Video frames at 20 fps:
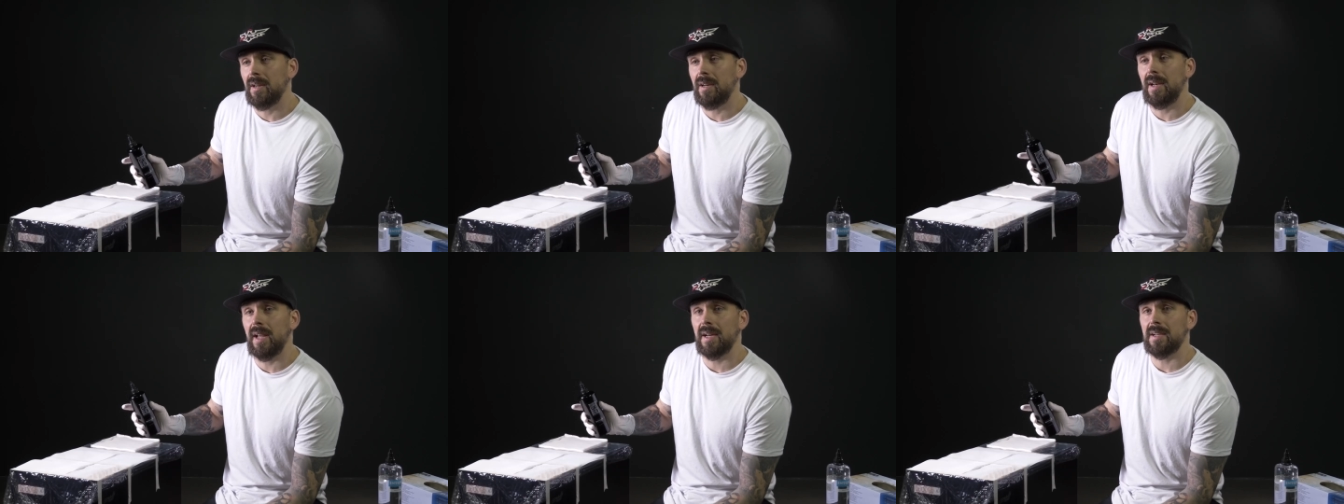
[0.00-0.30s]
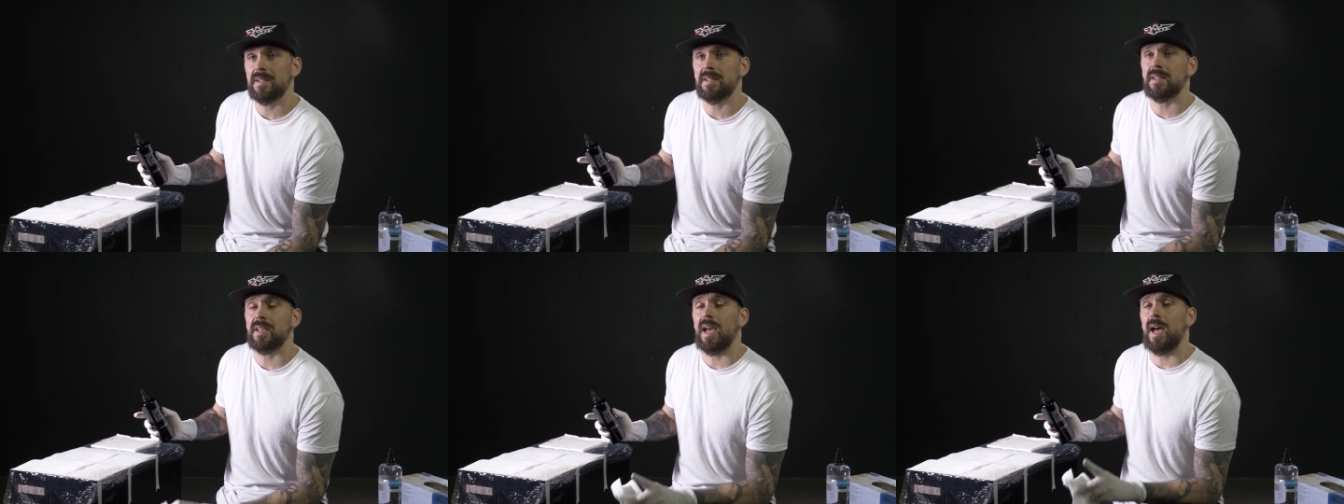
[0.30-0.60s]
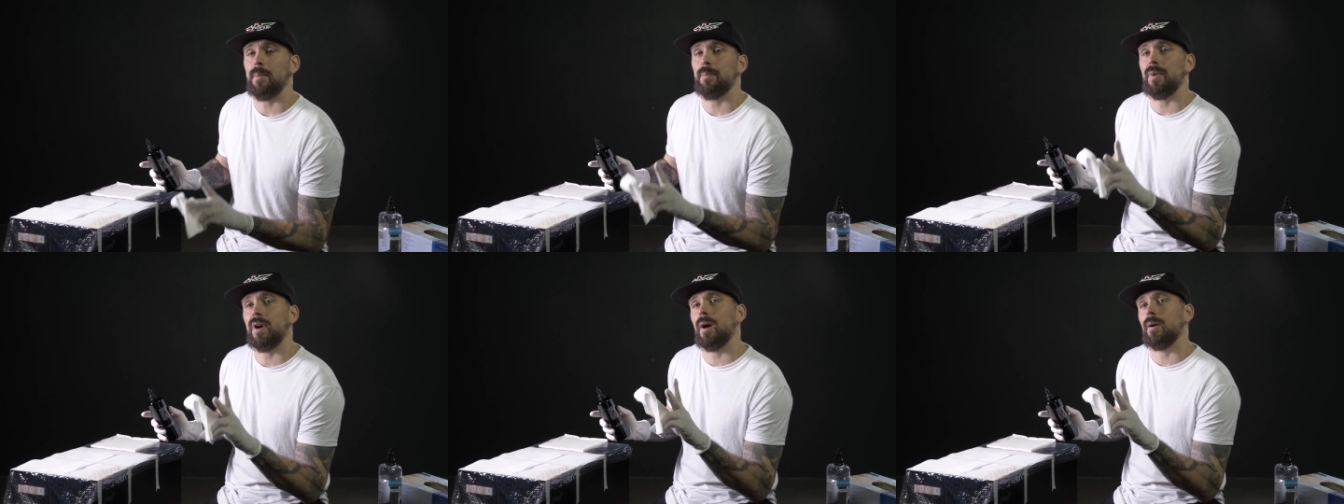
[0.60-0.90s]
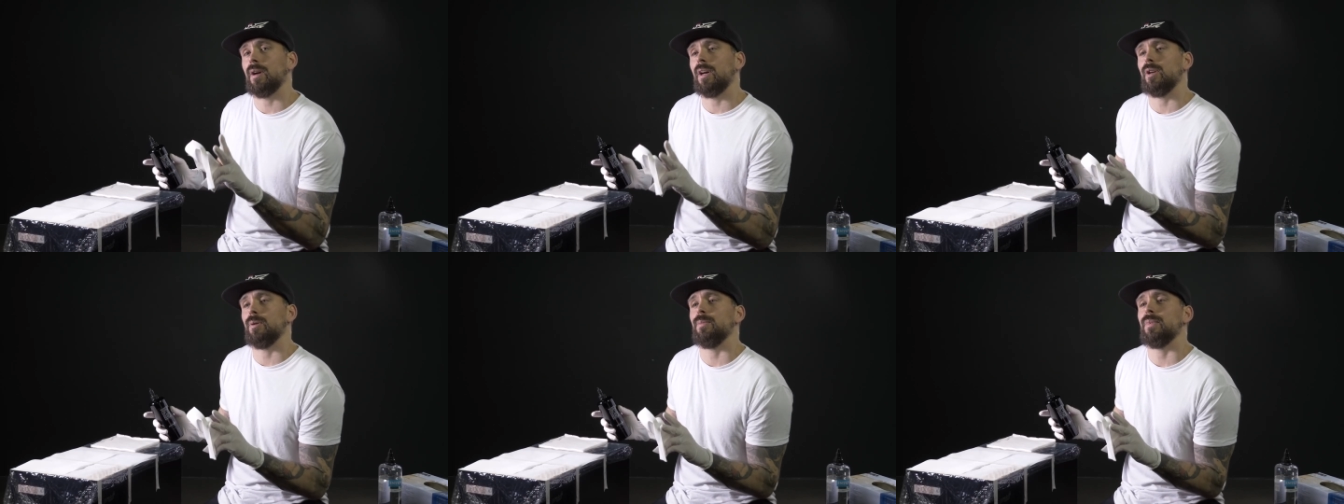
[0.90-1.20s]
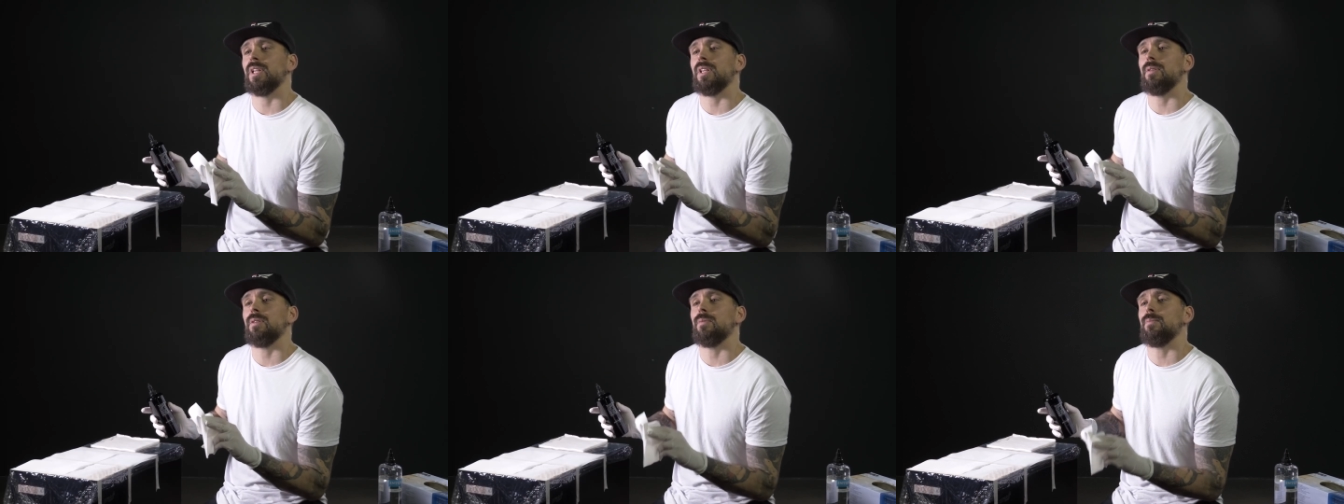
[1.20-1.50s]
Next cap, I'm gonna
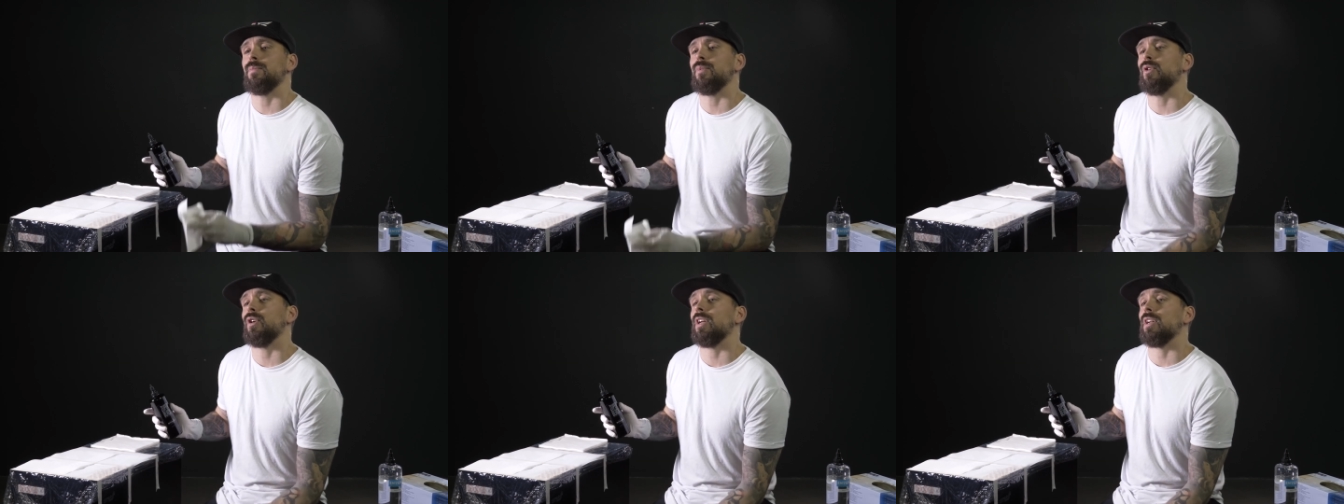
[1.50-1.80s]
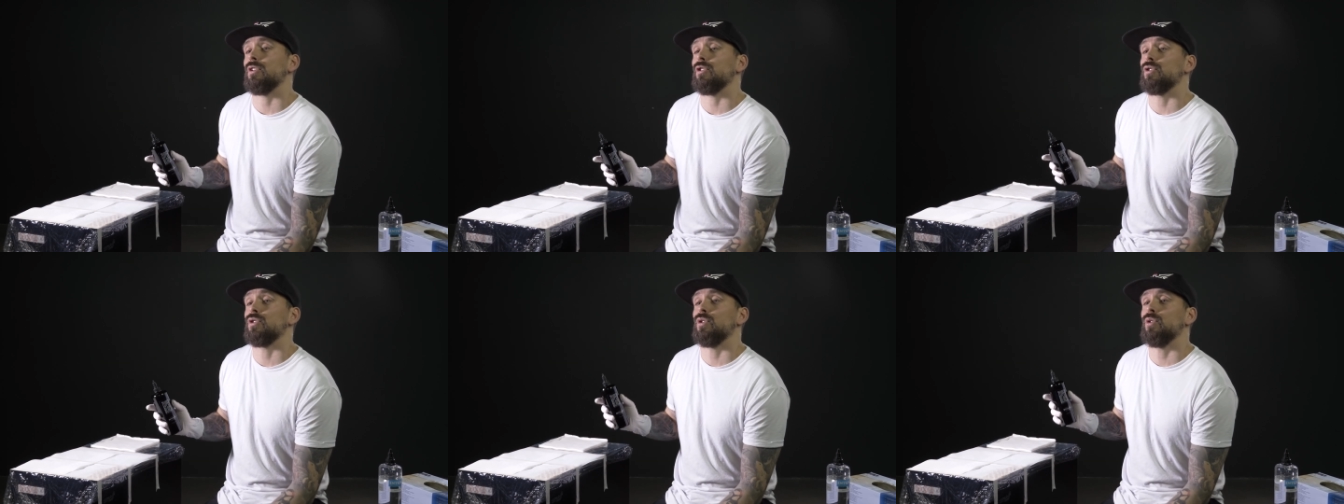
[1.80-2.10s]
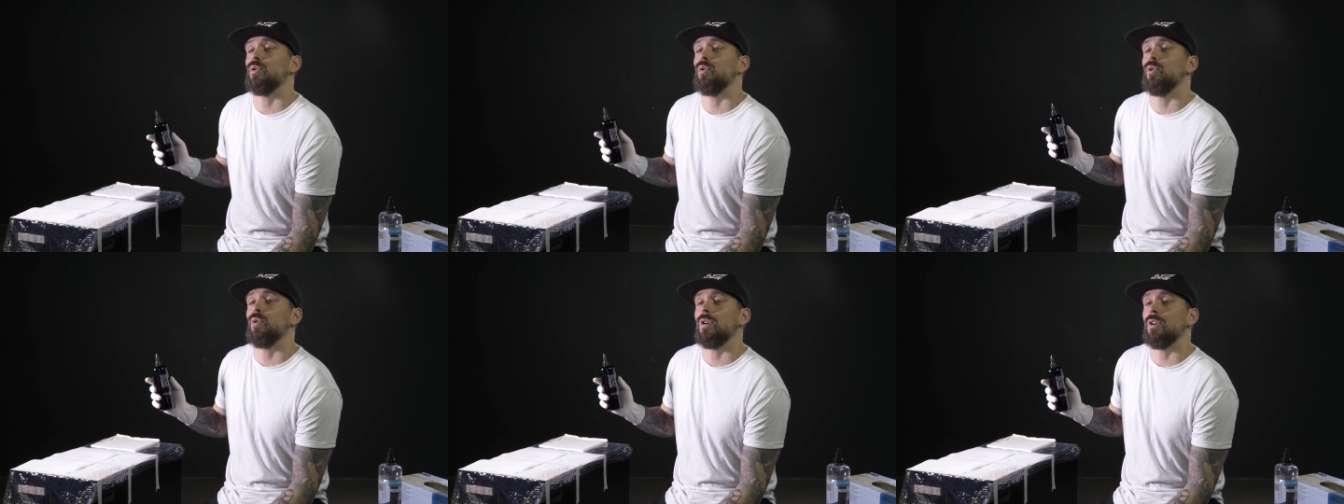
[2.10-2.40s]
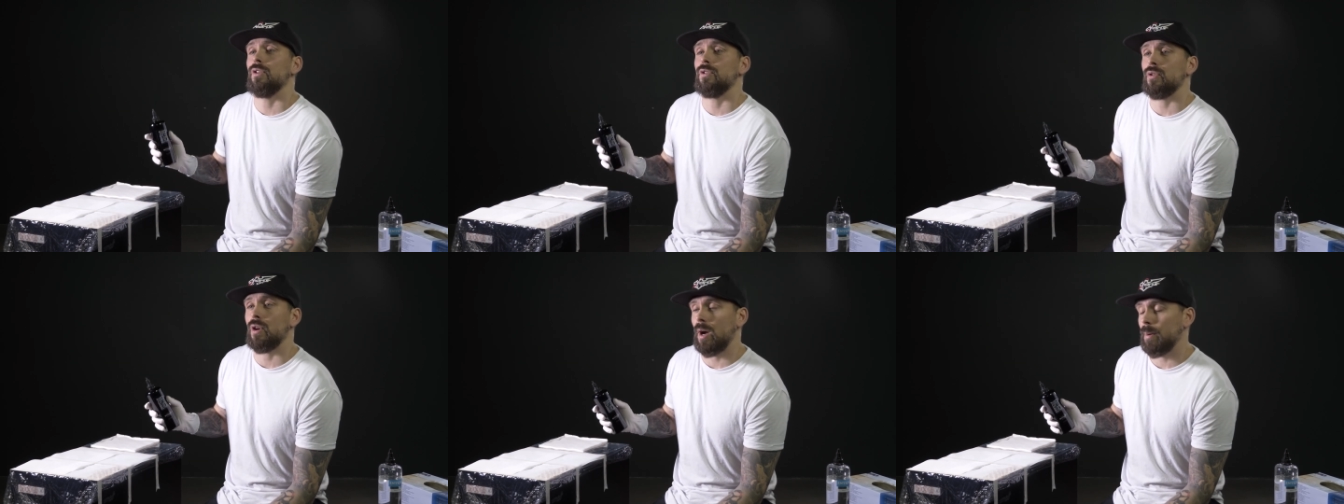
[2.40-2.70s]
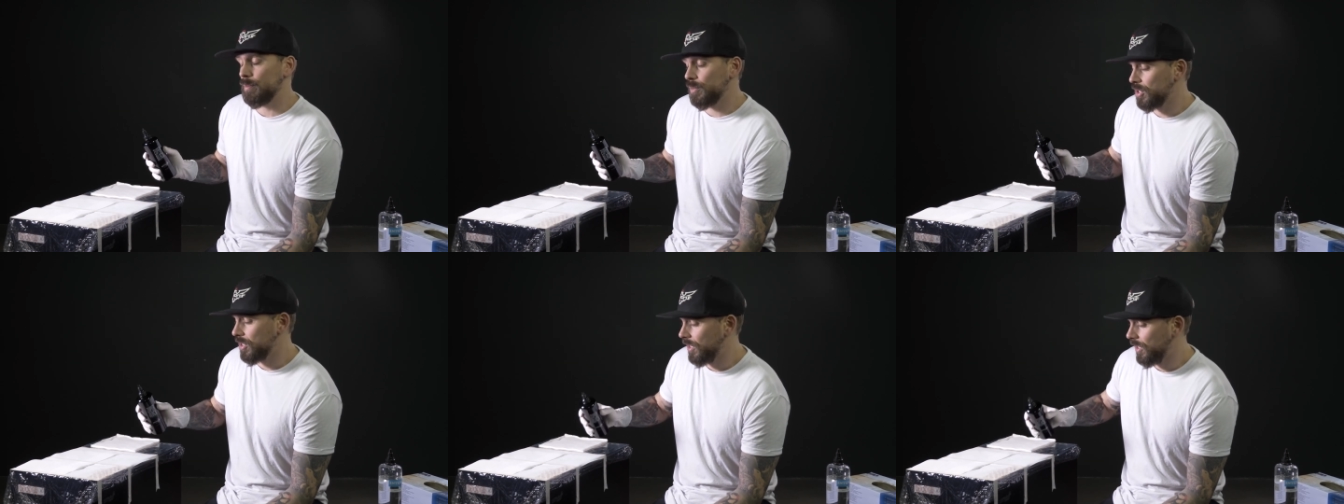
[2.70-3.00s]
be putting 2
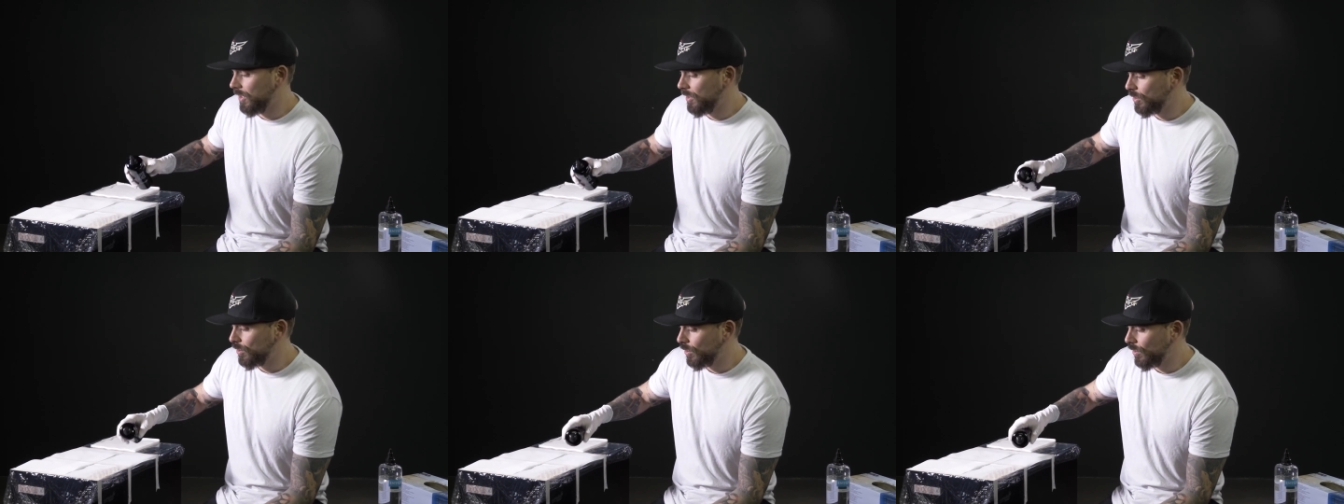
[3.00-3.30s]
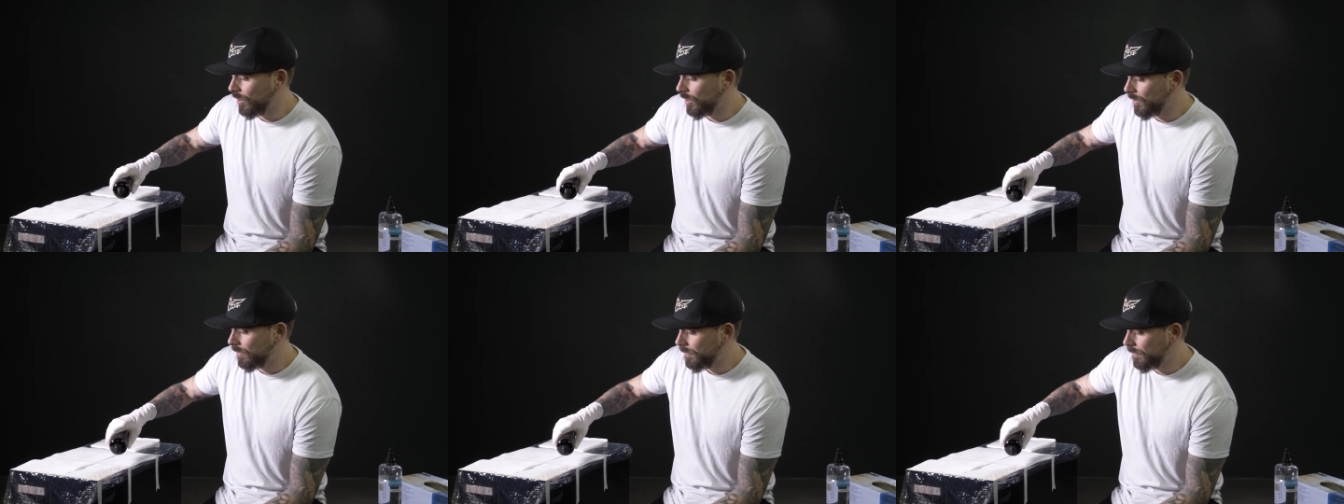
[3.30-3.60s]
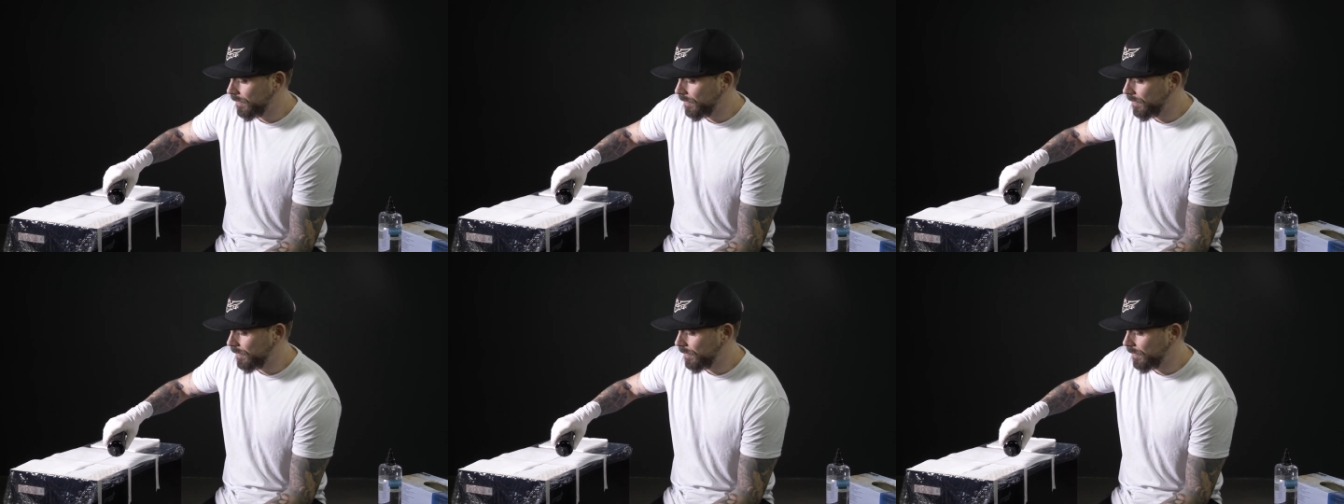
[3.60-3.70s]
drops into it.